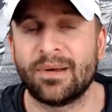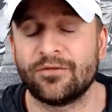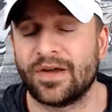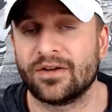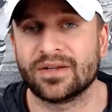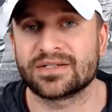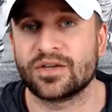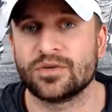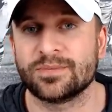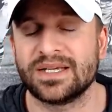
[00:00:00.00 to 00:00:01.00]
Fennell,
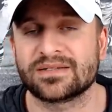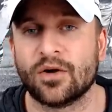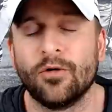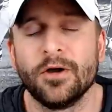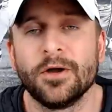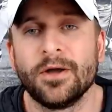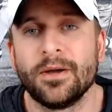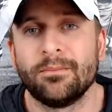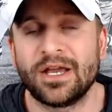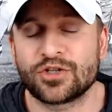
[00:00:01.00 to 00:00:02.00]
excuse me. So
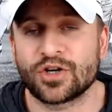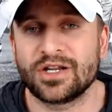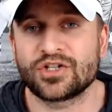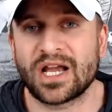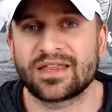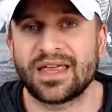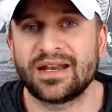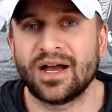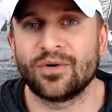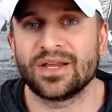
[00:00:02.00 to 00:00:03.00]
make sure to check that
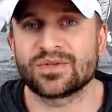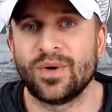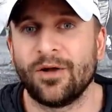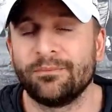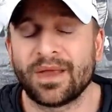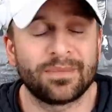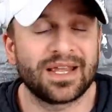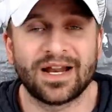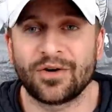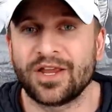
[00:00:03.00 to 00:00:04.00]
out as well. I'm going to
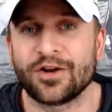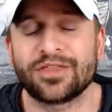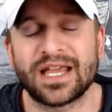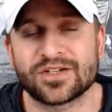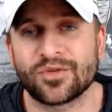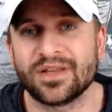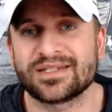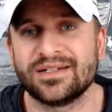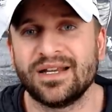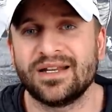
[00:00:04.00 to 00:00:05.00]
get out of here. Thanks for
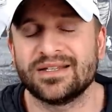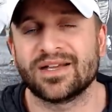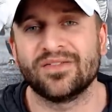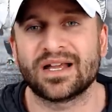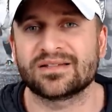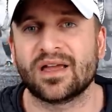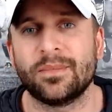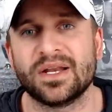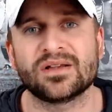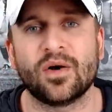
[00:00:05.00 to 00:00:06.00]
listening. Until next time,
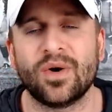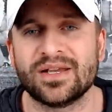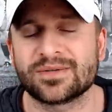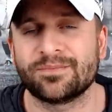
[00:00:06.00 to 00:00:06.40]
and as always,